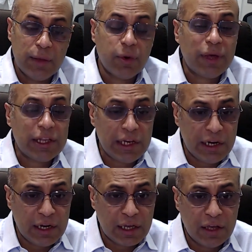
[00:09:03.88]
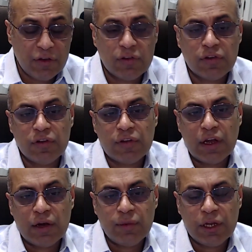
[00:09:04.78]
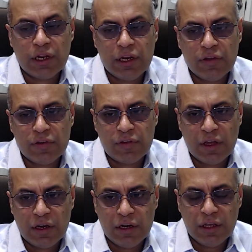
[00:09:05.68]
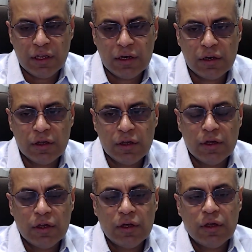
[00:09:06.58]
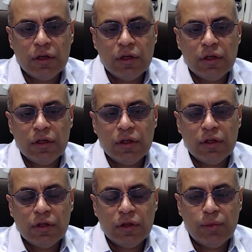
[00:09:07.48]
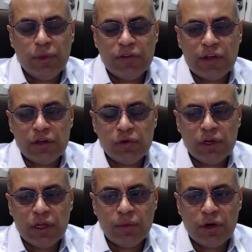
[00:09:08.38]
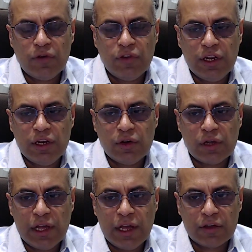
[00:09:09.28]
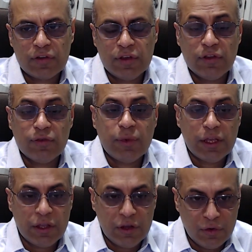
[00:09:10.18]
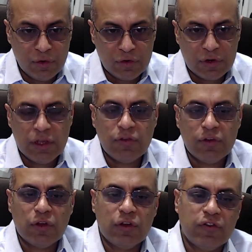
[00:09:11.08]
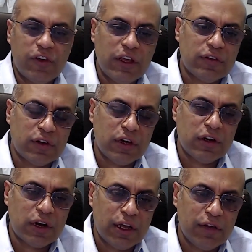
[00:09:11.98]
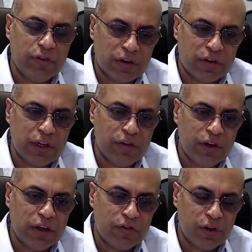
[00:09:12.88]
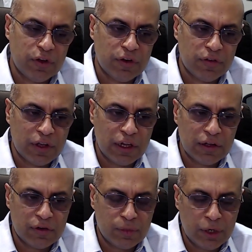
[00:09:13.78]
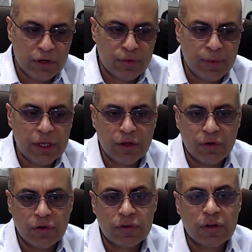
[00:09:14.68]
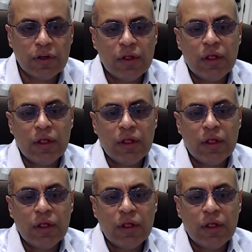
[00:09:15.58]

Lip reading: hypomethylating agents, decitabine and azacitidine. The BCL2 inhibitor venetoclax is being used, even though the phase 3 trial, we are still waiting for the results, but it's being used.